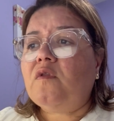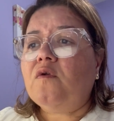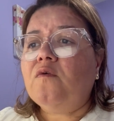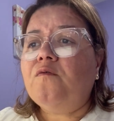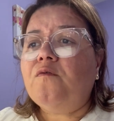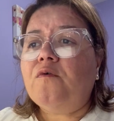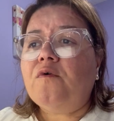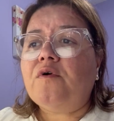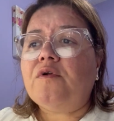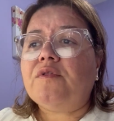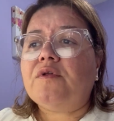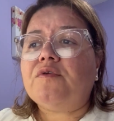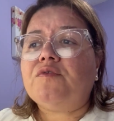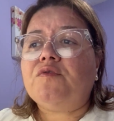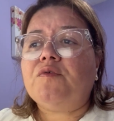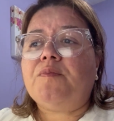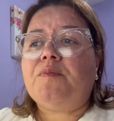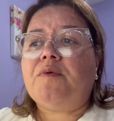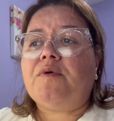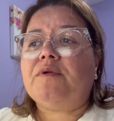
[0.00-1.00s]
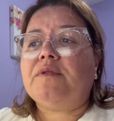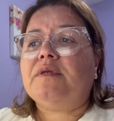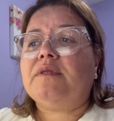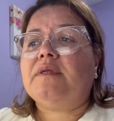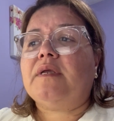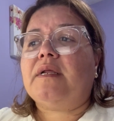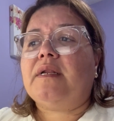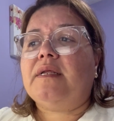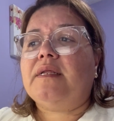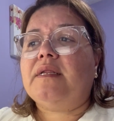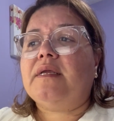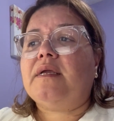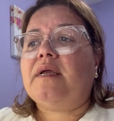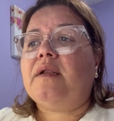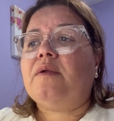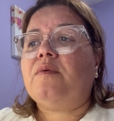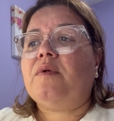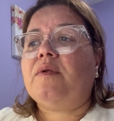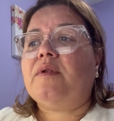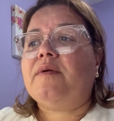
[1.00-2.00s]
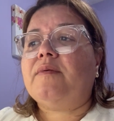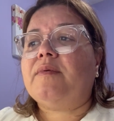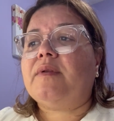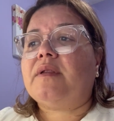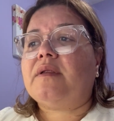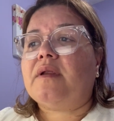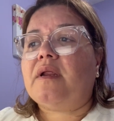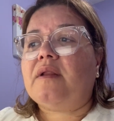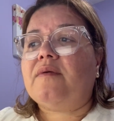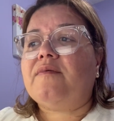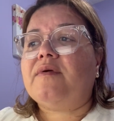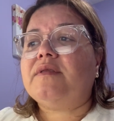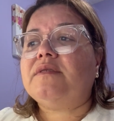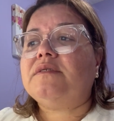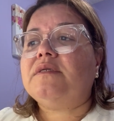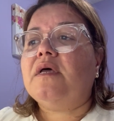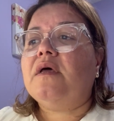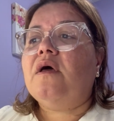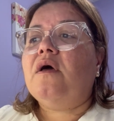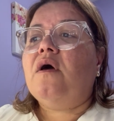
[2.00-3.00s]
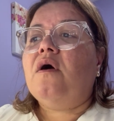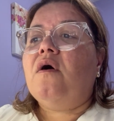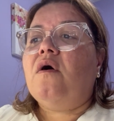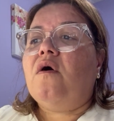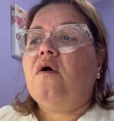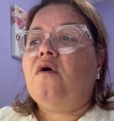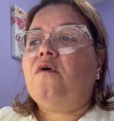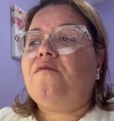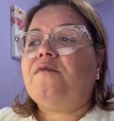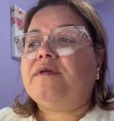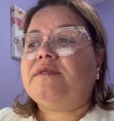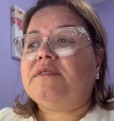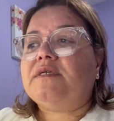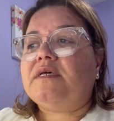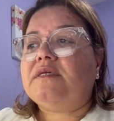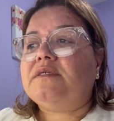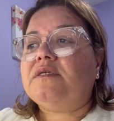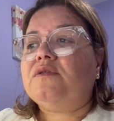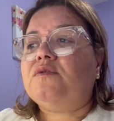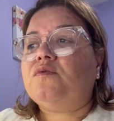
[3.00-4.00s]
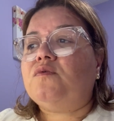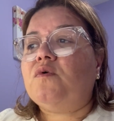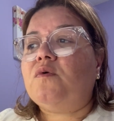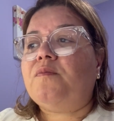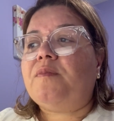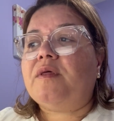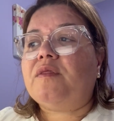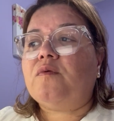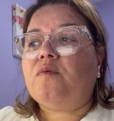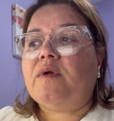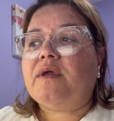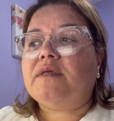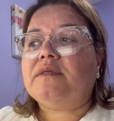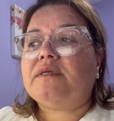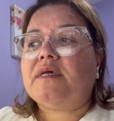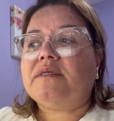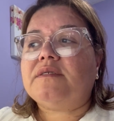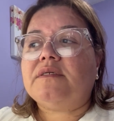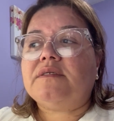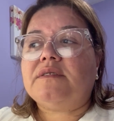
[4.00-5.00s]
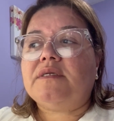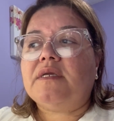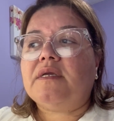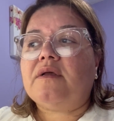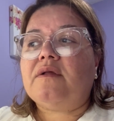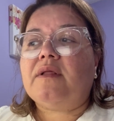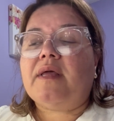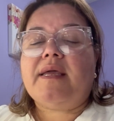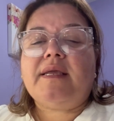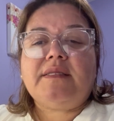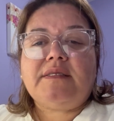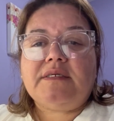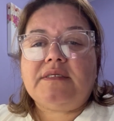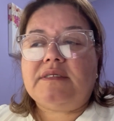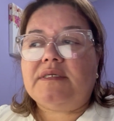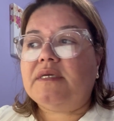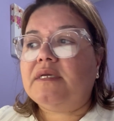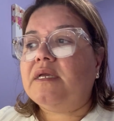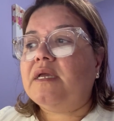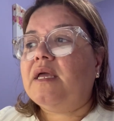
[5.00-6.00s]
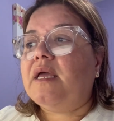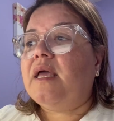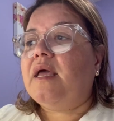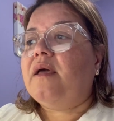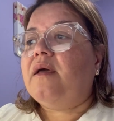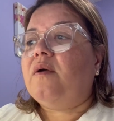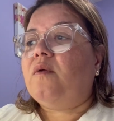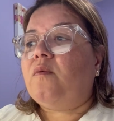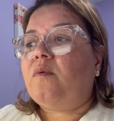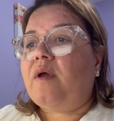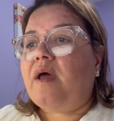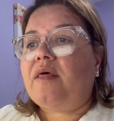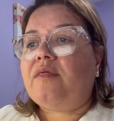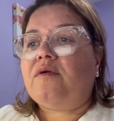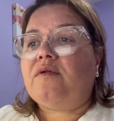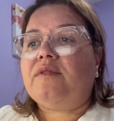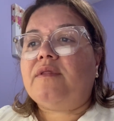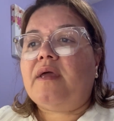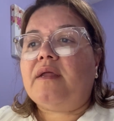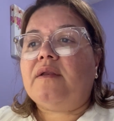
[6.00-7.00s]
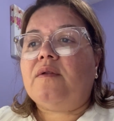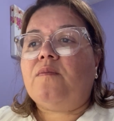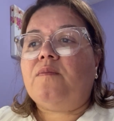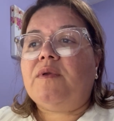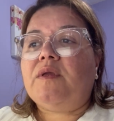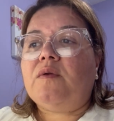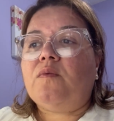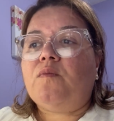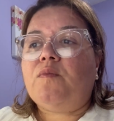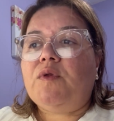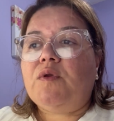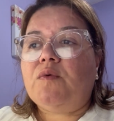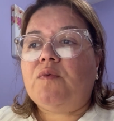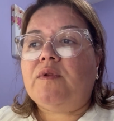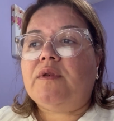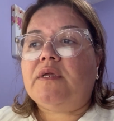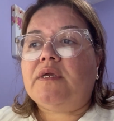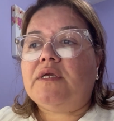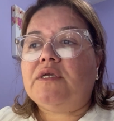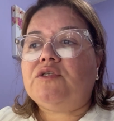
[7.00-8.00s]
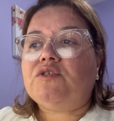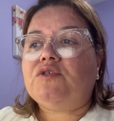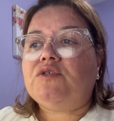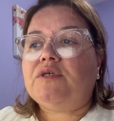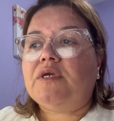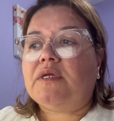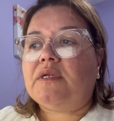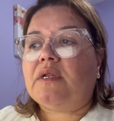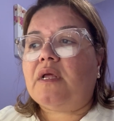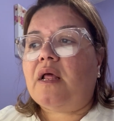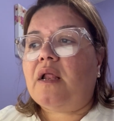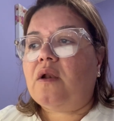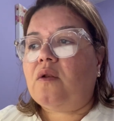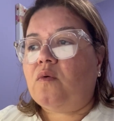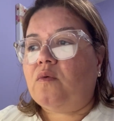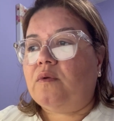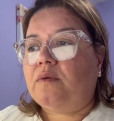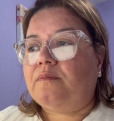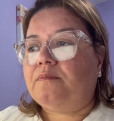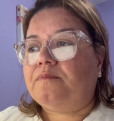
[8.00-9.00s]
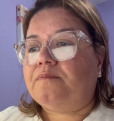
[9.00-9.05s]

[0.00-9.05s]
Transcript: further supporting the clinical relevance of assessing two pathways as a single entity rather than viewing each gene alone.